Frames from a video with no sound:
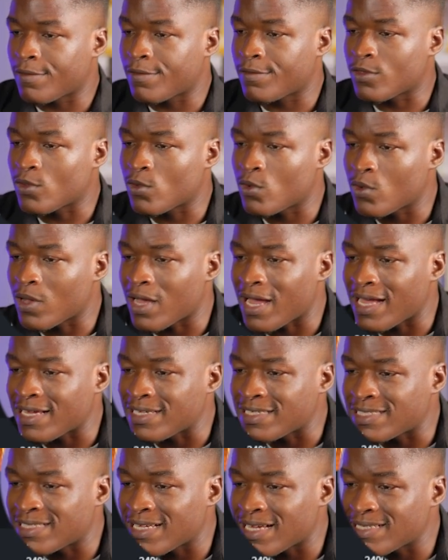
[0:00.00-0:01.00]
So
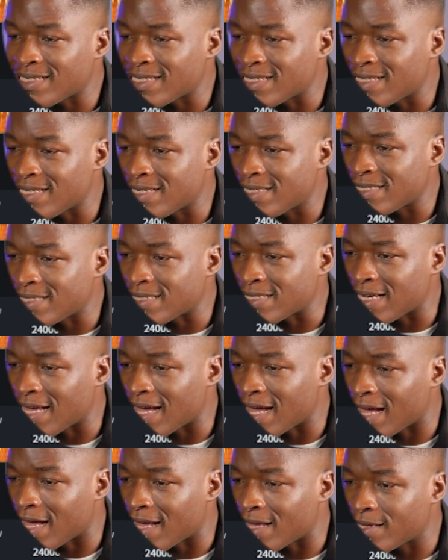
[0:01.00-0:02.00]
I set this
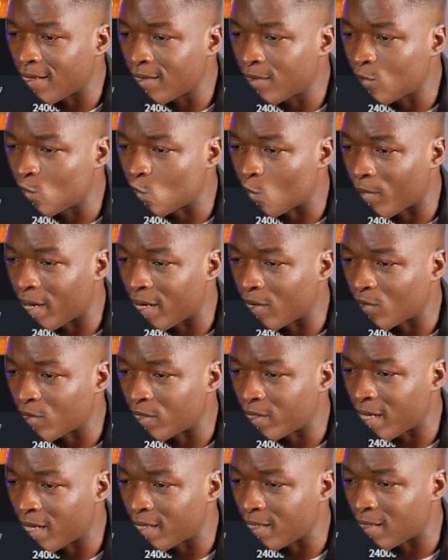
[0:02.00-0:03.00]
guy to
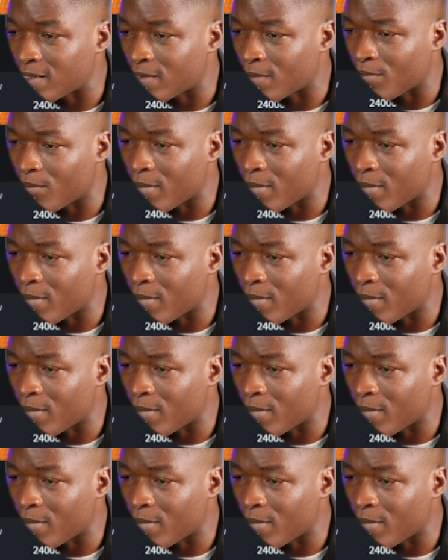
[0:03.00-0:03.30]
-30.